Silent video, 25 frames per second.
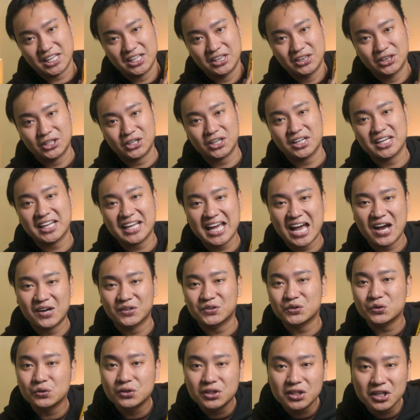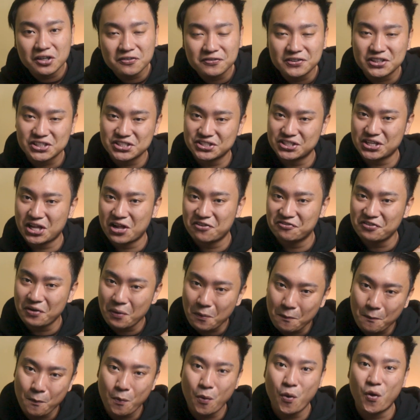in learning how to love yourself
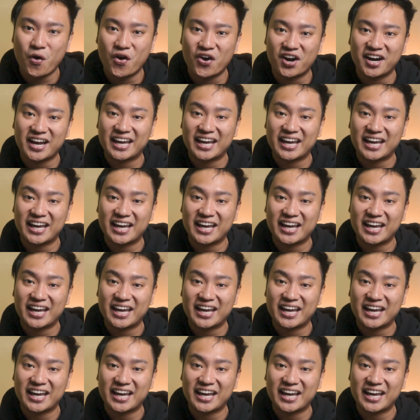more.